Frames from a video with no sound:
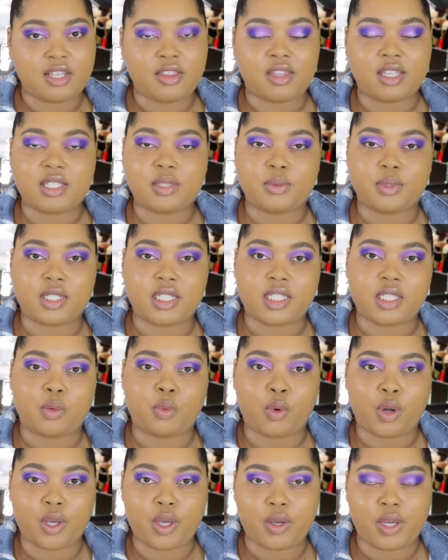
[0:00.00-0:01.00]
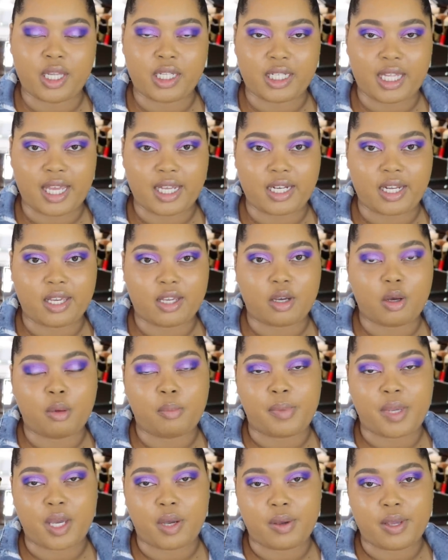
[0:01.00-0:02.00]
This one is a Royal and
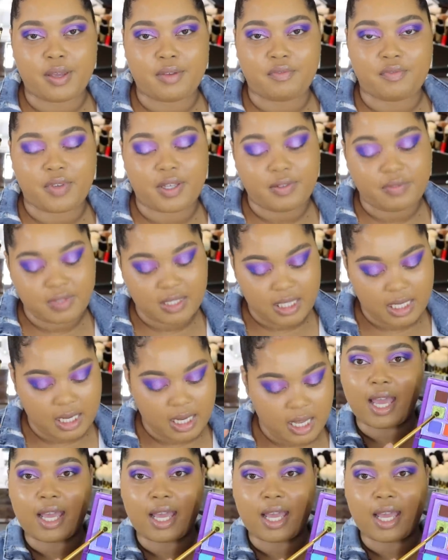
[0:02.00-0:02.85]
Langnickel blm 50